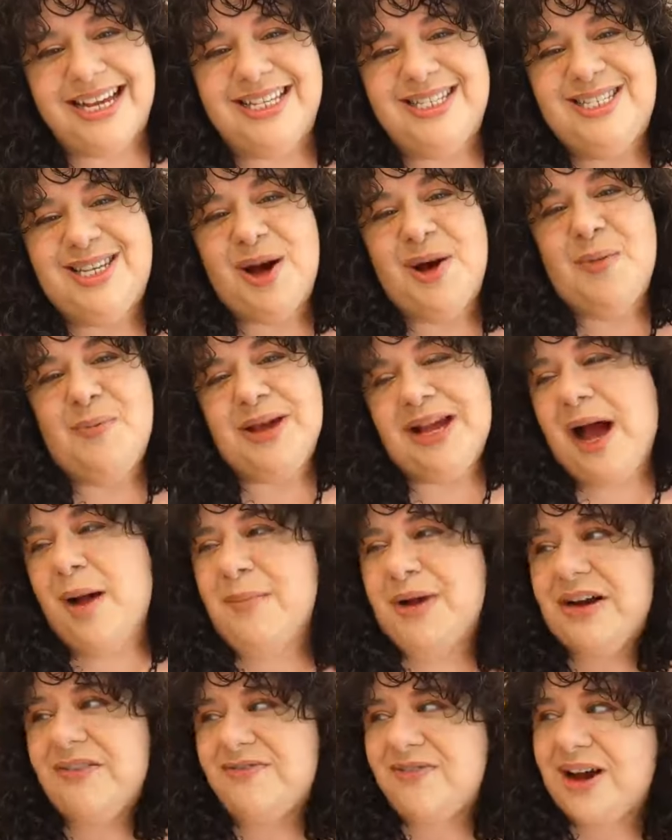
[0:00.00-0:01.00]
And so
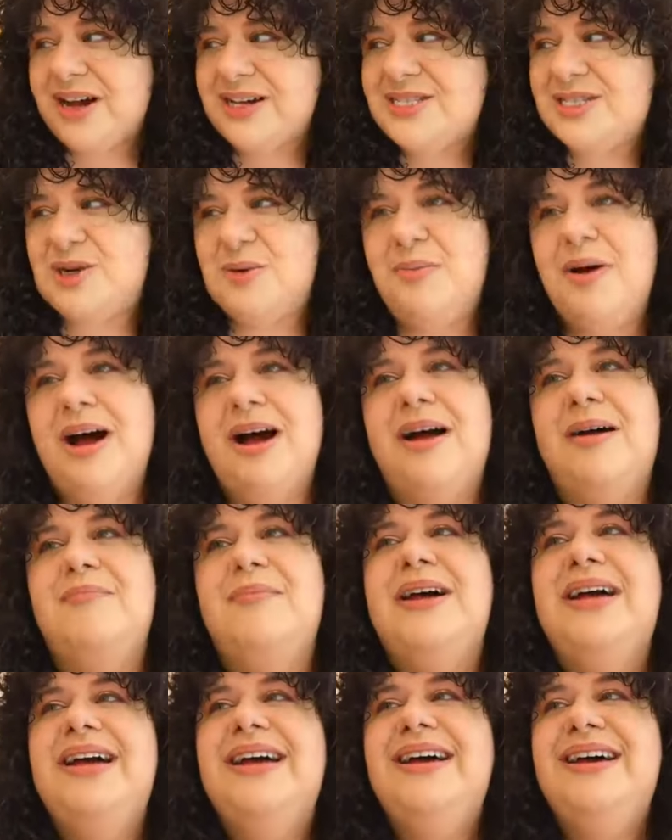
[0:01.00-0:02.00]
becoming a foster
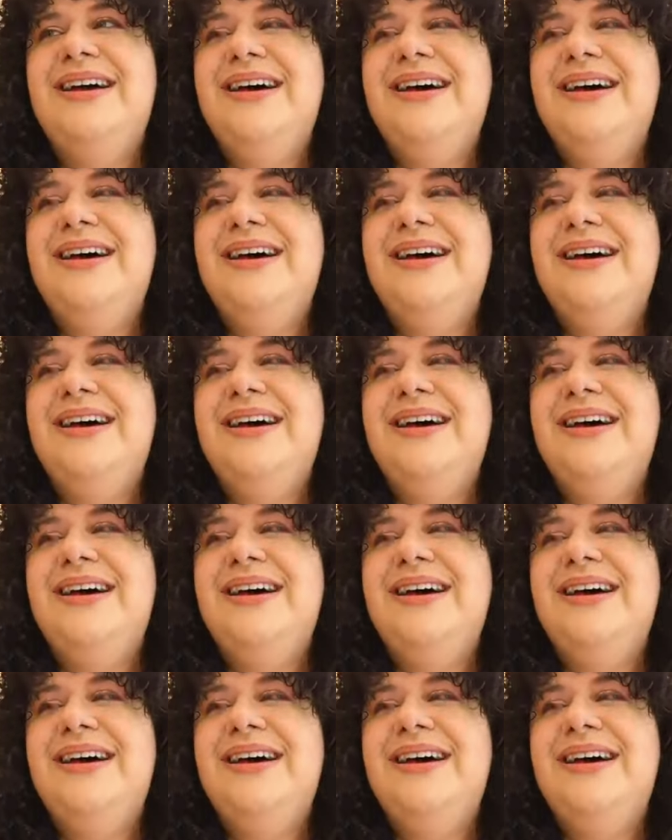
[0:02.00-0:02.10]
mom,